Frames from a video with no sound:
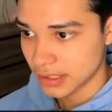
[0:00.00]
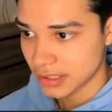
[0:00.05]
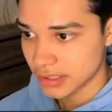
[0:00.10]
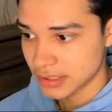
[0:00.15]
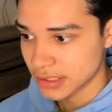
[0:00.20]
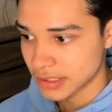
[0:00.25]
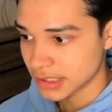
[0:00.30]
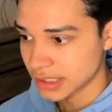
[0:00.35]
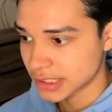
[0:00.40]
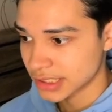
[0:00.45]

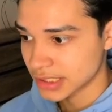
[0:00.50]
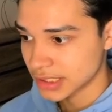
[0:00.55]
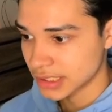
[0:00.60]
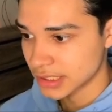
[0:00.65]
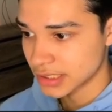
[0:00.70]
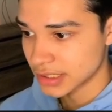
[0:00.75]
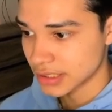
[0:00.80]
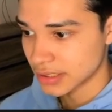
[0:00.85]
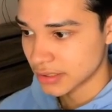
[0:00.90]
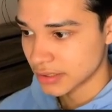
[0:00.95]
just to
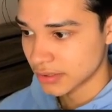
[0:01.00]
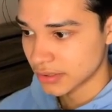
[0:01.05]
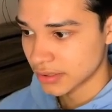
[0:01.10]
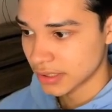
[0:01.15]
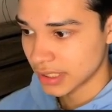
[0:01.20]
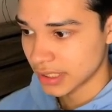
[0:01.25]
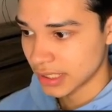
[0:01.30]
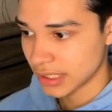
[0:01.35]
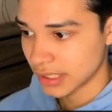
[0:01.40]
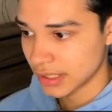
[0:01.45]
take a look
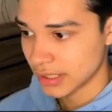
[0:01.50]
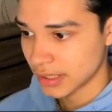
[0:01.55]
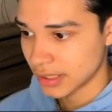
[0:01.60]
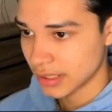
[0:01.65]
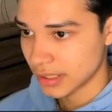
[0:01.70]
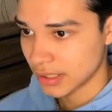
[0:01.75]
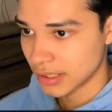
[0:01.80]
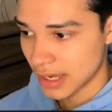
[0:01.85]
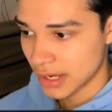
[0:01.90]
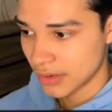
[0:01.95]
at
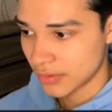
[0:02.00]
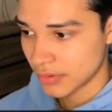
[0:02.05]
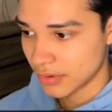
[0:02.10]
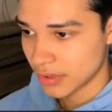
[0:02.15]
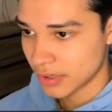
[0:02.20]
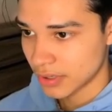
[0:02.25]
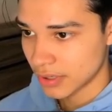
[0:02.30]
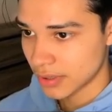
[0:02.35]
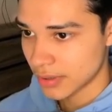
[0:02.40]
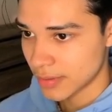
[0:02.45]

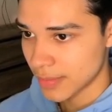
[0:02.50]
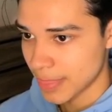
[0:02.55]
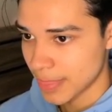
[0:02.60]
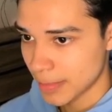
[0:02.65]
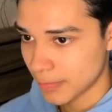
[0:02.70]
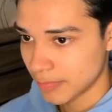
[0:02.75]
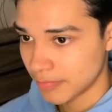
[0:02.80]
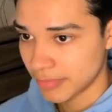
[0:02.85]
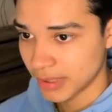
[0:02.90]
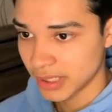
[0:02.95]
our
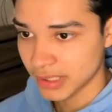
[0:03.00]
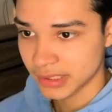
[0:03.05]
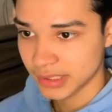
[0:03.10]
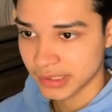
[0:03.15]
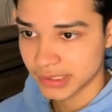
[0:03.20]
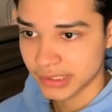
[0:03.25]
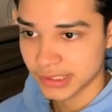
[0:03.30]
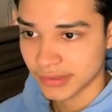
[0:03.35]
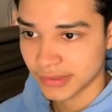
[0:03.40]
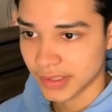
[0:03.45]

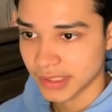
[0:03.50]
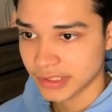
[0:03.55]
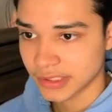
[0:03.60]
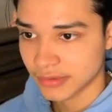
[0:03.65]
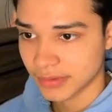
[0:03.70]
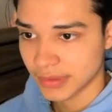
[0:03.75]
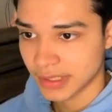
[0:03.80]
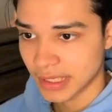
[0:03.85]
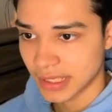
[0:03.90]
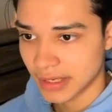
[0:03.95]
buttons. Okay, so
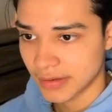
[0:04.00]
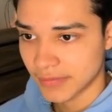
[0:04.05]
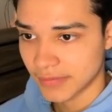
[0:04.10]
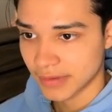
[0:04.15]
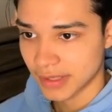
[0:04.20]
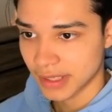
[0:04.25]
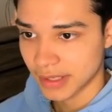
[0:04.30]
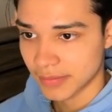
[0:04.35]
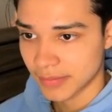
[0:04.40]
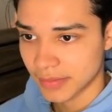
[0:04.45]
we have,
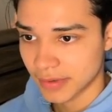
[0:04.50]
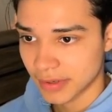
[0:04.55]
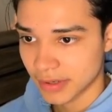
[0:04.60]
yep, our